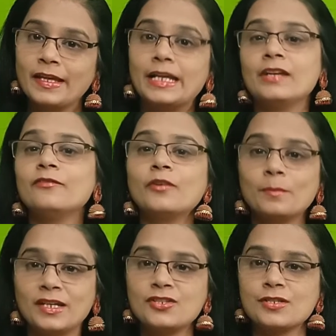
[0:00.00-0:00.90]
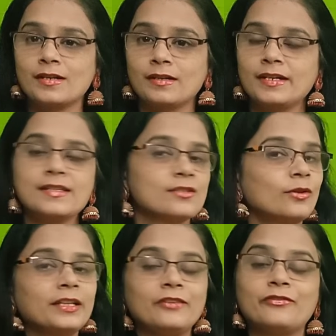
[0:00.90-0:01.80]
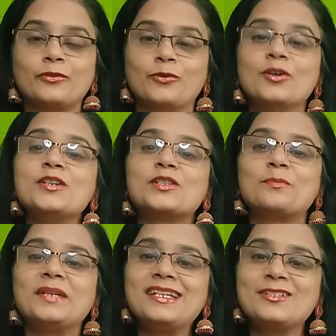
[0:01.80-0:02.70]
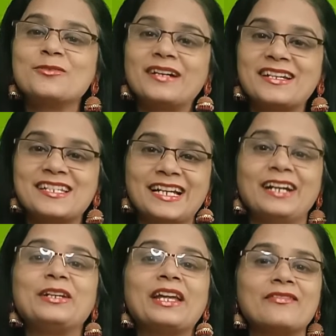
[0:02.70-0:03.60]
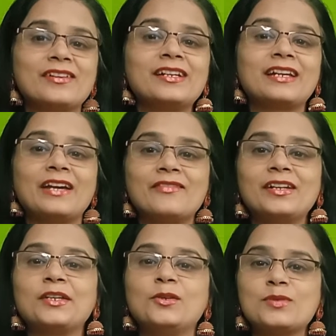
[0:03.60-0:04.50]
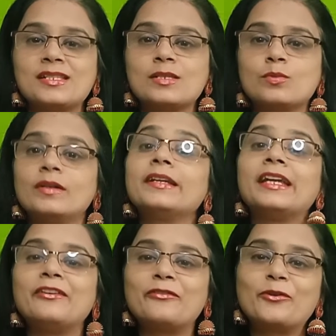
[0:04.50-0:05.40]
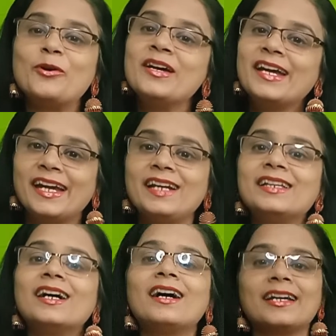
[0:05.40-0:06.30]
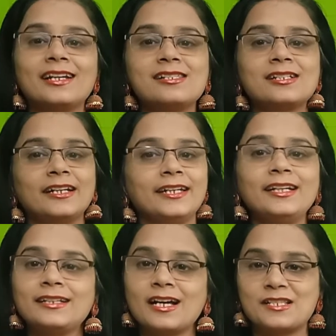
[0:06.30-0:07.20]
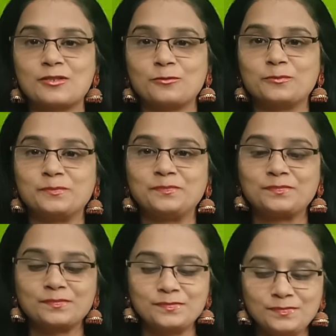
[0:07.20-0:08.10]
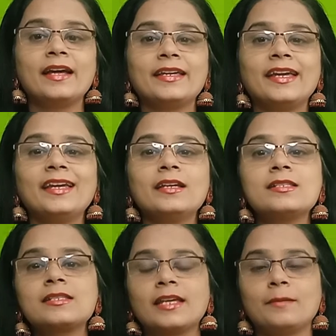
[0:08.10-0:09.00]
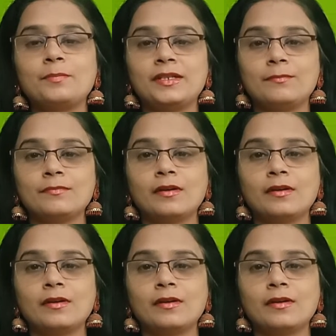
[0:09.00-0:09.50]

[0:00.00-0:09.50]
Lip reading: Information. It is not info. So please do understand, never ever use this word info in the IELTS writing task 2. ASAP.